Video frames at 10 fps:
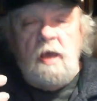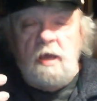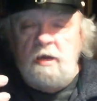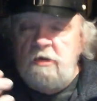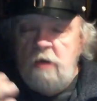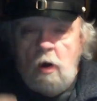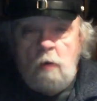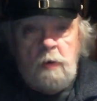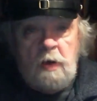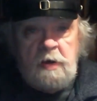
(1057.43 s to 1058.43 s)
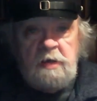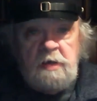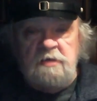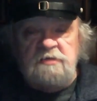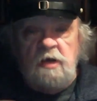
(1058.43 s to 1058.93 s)
nobody
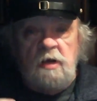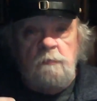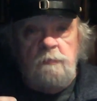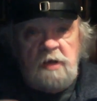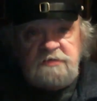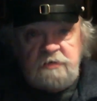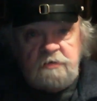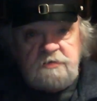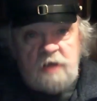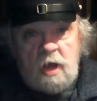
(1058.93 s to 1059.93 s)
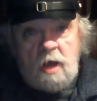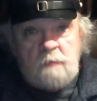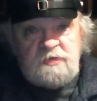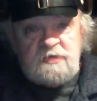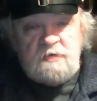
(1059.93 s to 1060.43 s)
is going to bust your
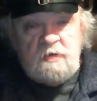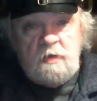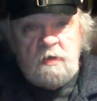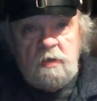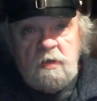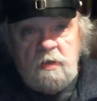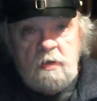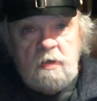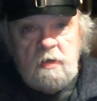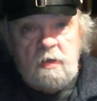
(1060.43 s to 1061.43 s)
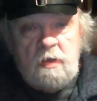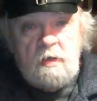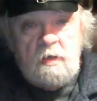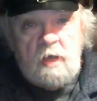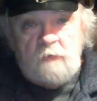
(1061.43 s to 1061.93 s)
chops
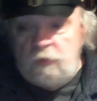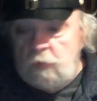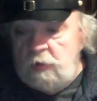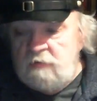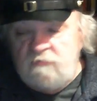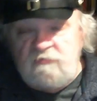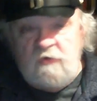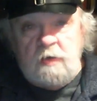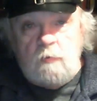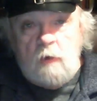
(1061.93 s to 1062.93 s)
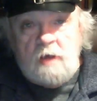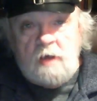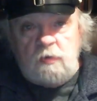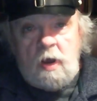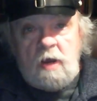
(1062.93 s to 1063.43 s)
if you're eating funny rice
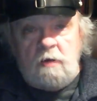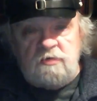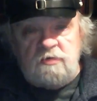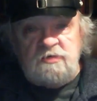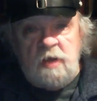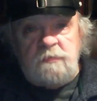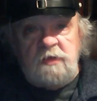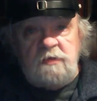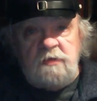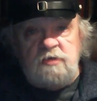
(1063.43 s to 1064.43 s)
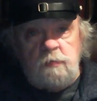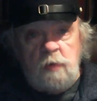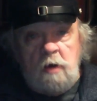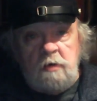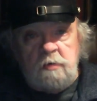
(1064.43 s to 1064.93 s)
crackers or something that you
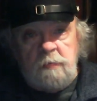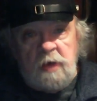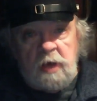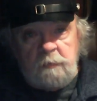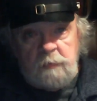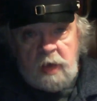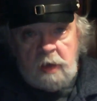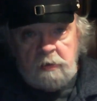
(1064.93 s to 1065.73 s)
brought in your backpack.